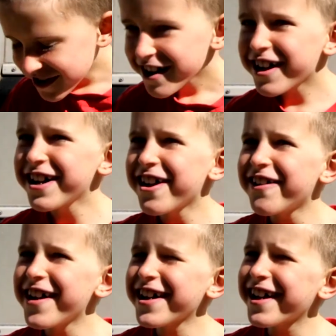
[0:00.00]
I know,
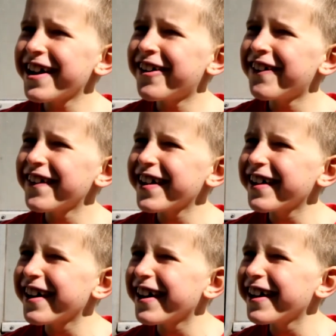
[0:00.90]
I can't hold it
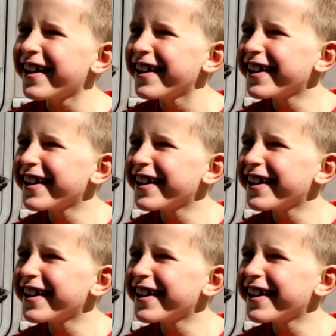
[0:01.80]
in.